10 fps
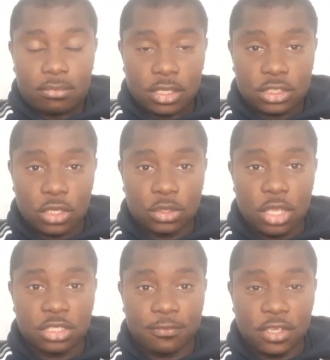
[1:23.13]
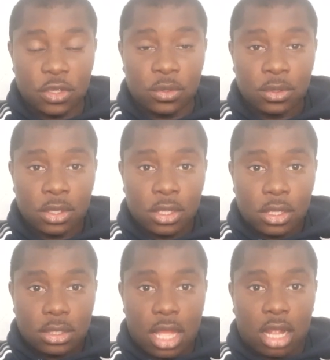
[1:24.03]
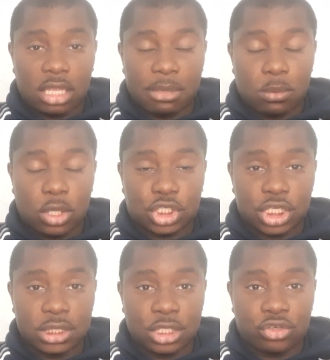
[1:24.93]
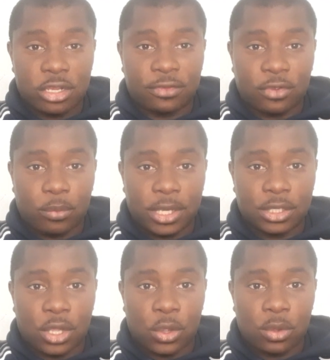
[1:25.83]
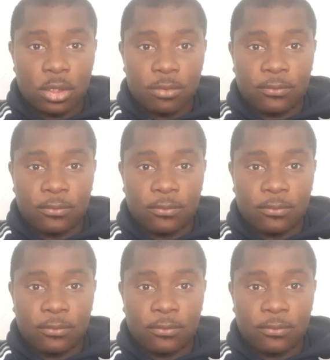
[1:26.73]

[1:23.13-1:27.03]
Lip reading: So those of you that are going to be watching the transfer window